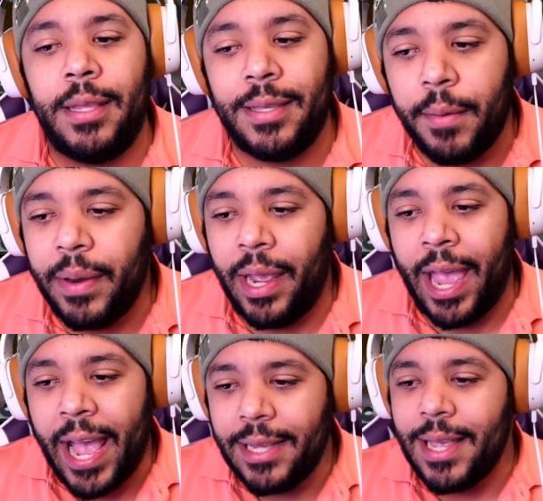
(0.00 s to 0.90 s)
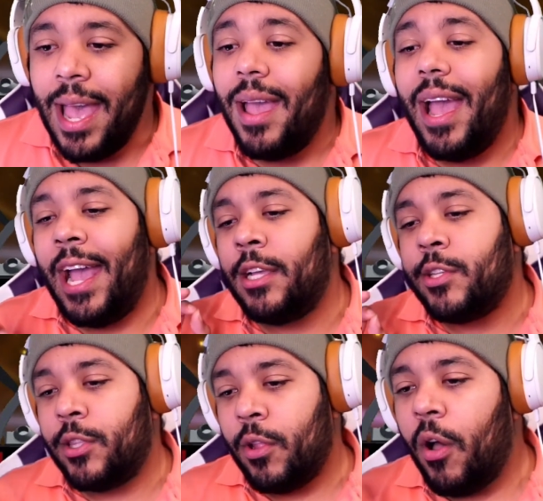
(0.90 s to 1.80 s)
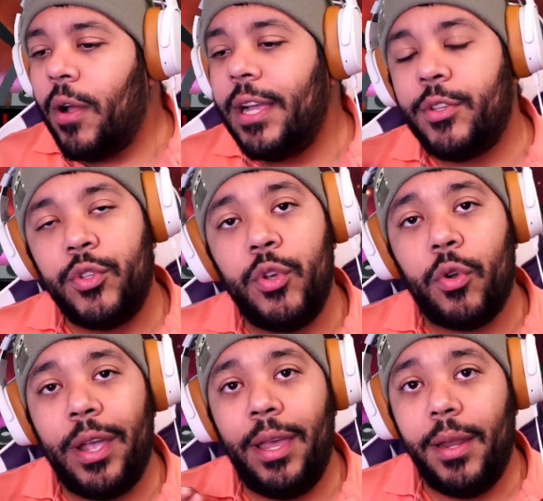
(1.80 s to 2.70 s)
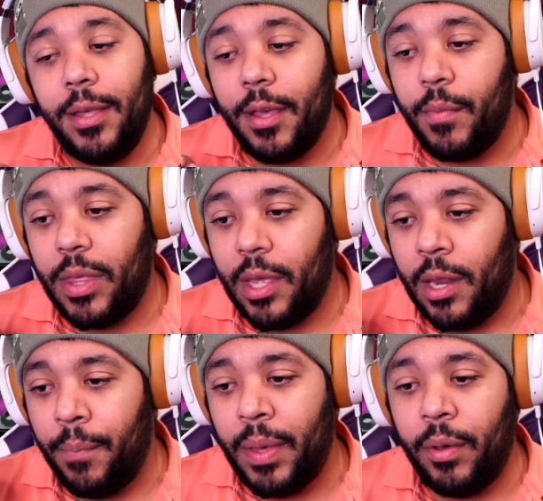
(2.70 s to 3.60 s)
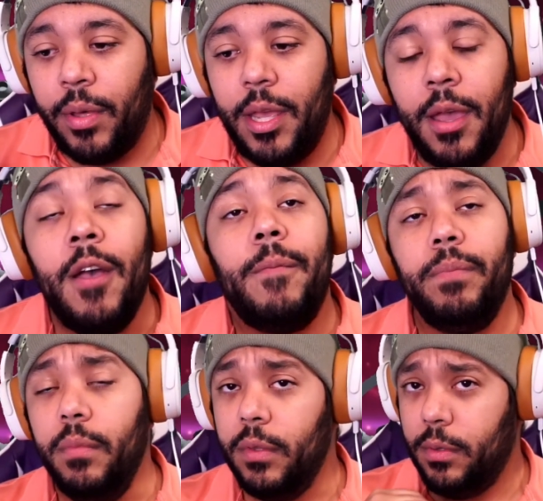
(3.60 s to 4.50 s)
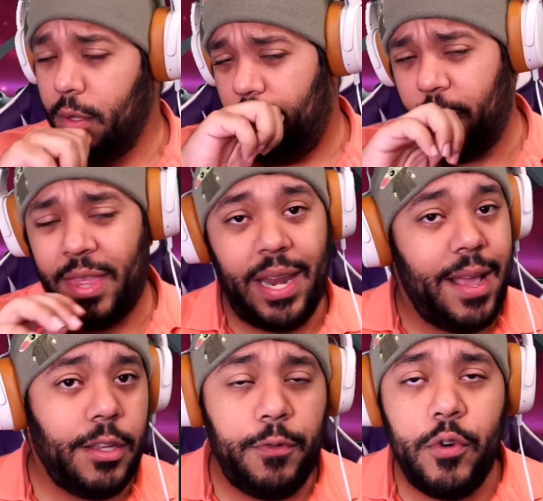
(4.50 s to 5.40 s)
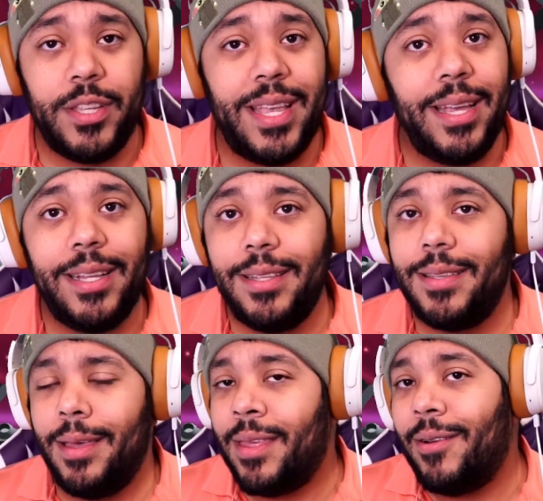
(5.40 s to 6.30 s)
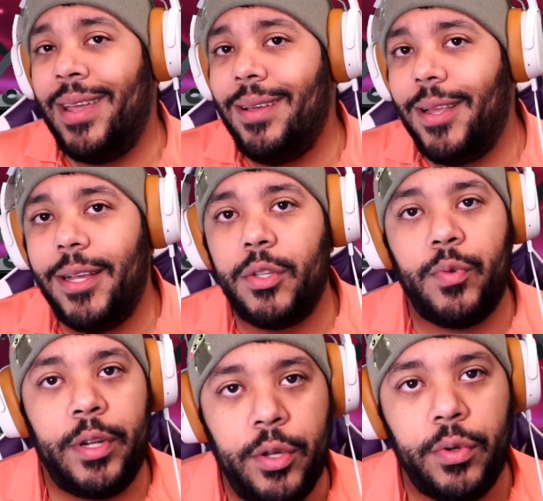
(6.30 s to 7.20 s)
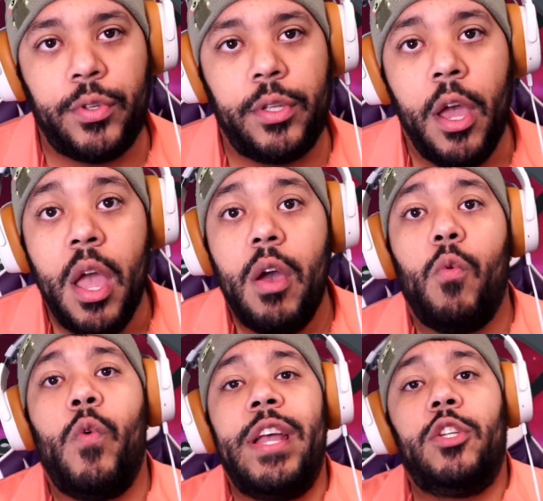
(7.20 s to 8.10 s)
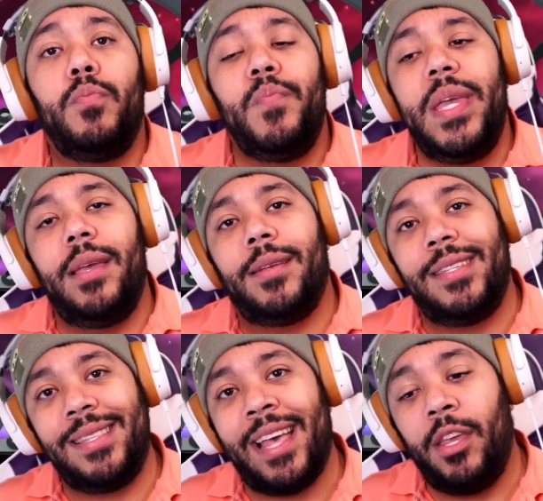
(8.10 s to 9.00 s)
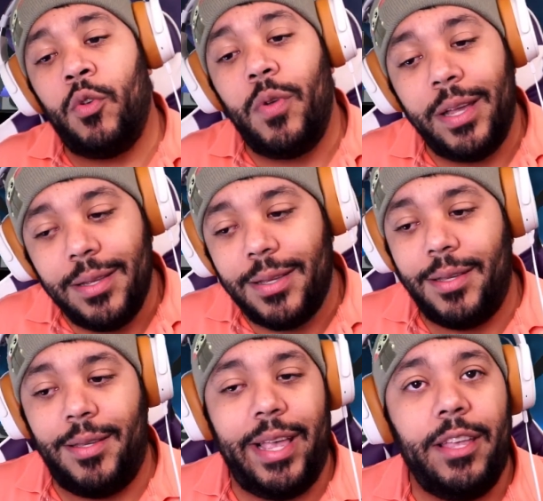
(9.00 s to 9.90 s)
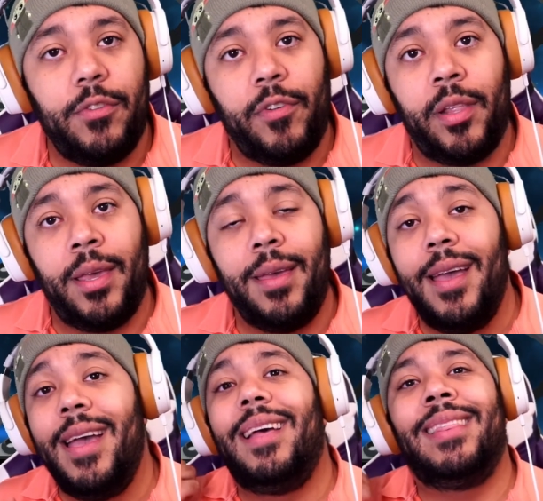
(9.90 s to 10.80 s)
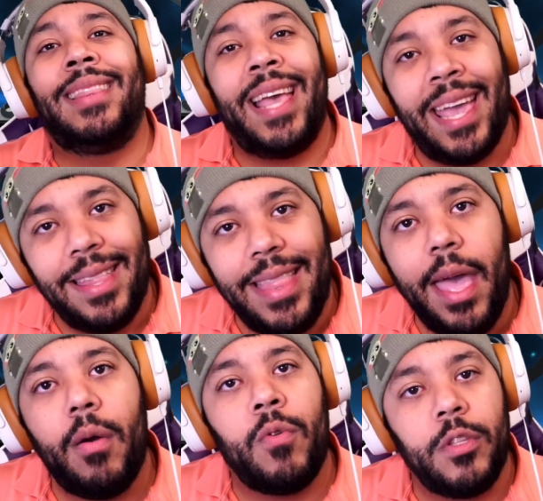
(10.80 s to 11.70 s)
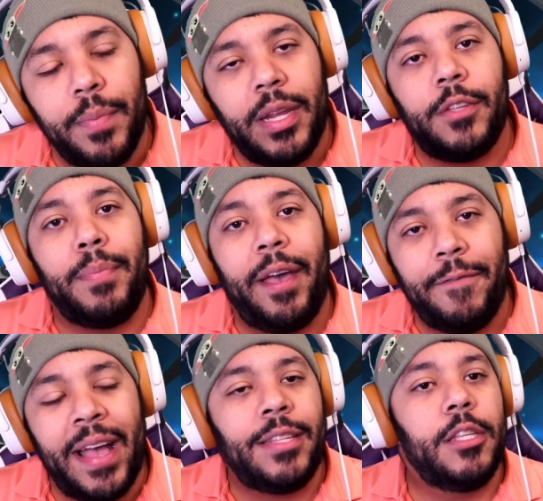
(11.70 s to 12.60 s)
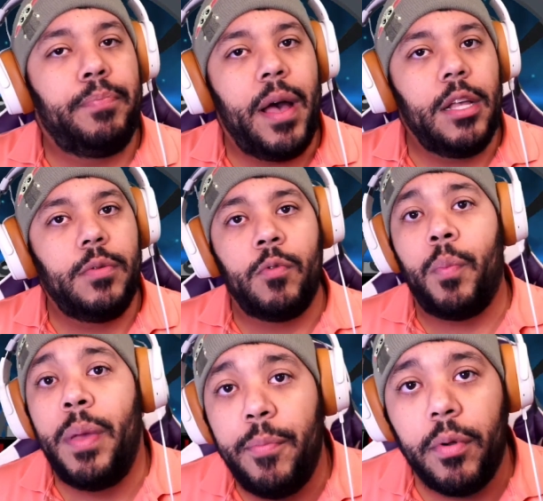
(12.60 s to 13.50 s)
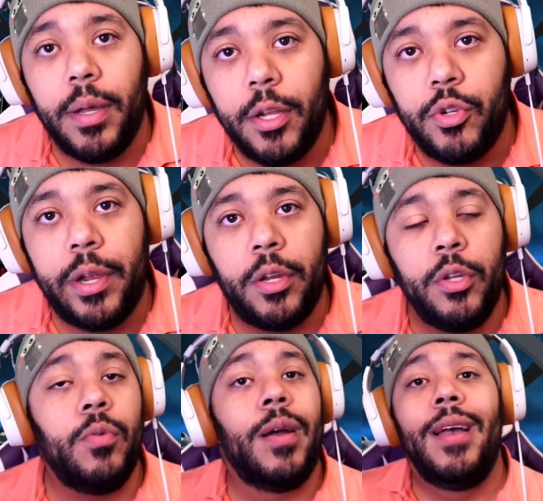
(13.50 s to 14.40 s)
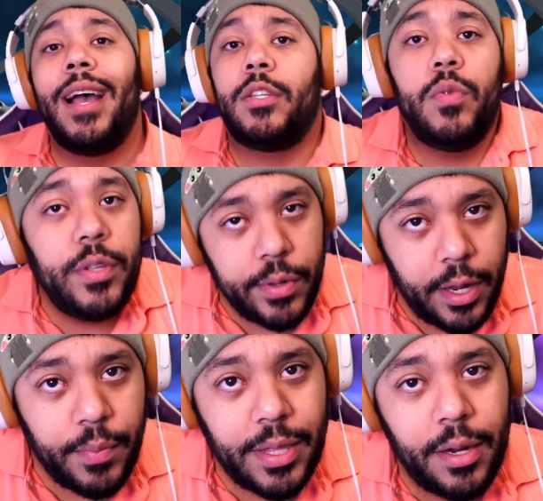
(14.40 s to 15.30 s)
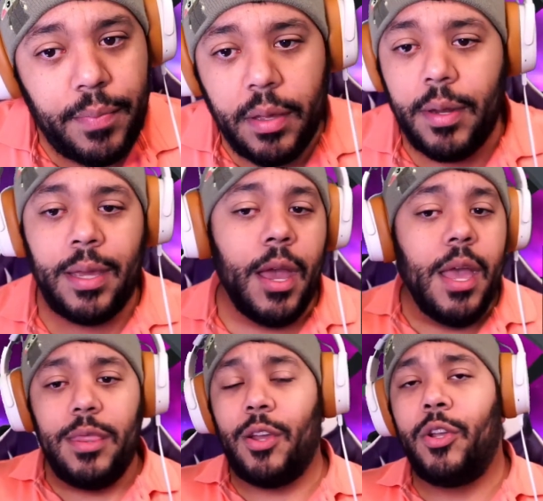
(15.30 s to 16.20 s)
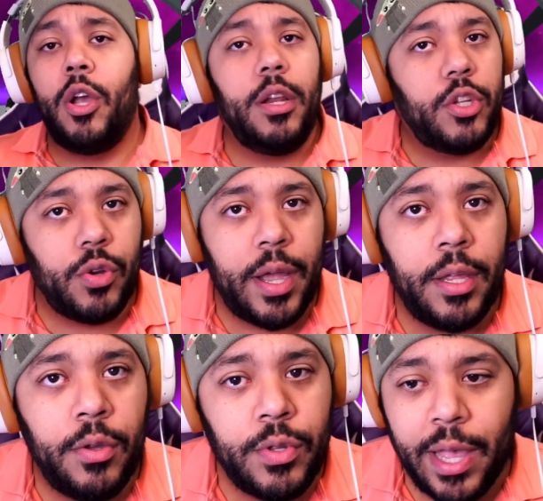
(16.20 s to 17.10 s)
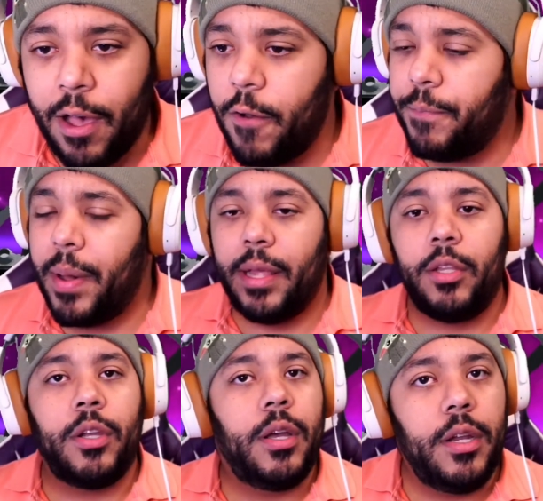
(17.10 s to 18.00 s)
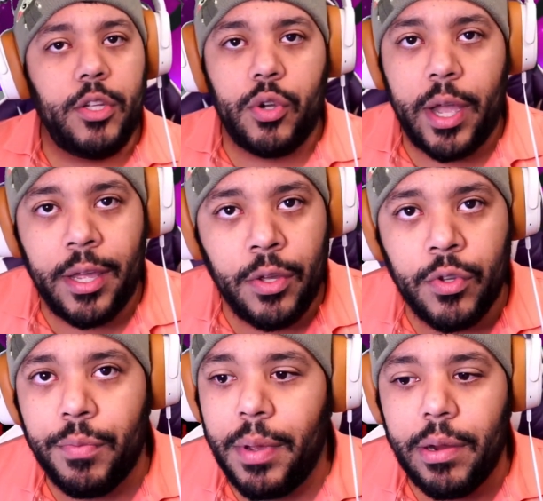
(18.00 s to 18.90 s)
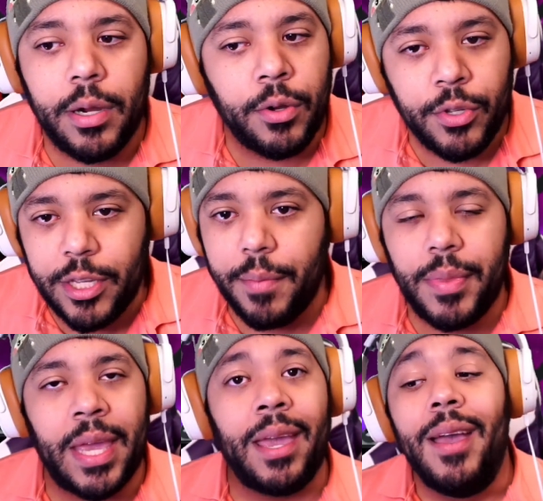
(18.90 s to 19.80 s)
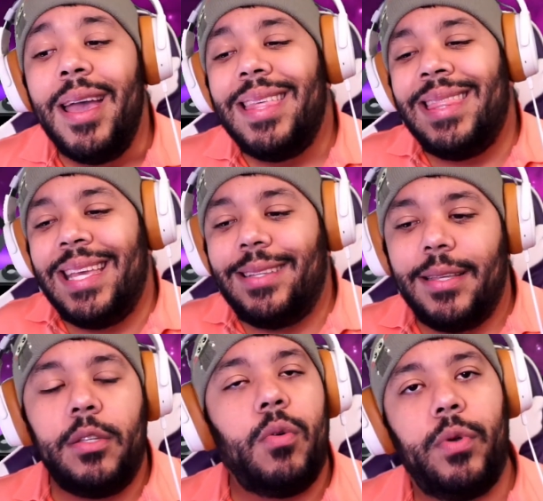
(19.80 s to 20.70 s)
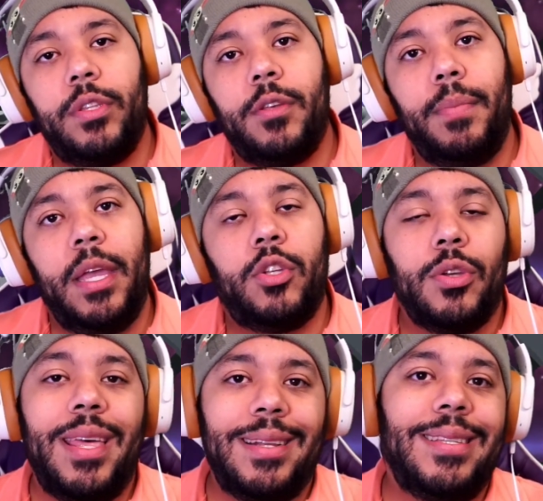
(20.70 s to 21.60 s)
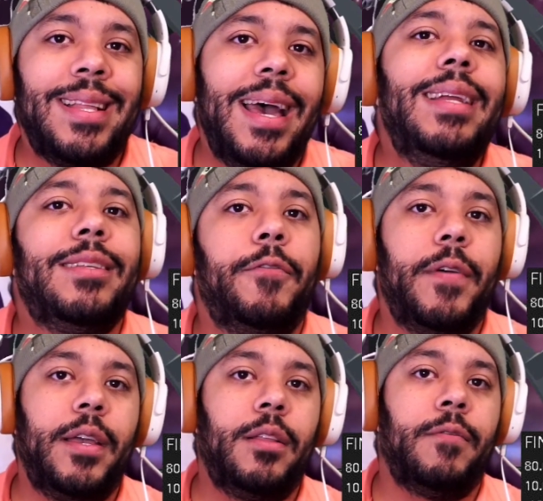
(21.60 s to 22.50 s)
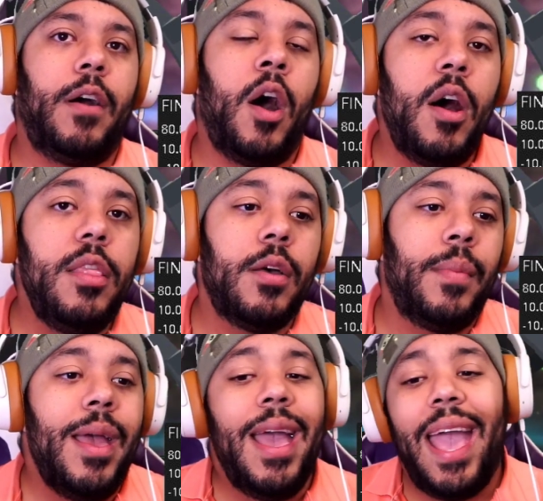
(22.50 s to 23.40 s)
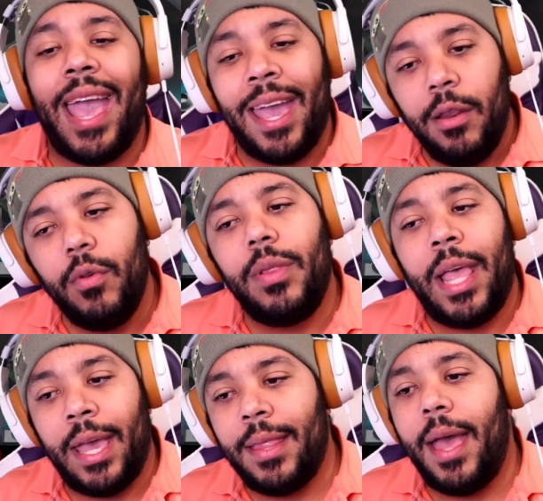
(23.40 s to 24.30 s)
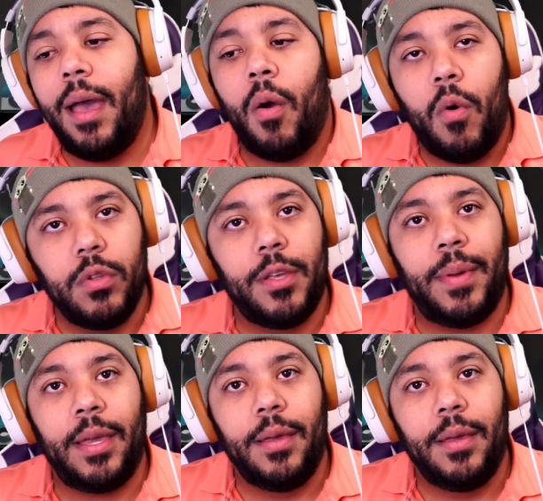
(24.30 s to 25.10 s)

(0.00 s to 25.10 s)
somebody has, as long as you're hitting them with an ability, for the next 4 seconds, their healing is reduced, which means that you can successfully land that ultimate as fast as possible. What people are going to try to do, as soon as you hit them with an ability, they're going to try and use a health pot. They're going to try and use a miracle, something. This is going to make sure that it's not as effective on them and you land that ultimate.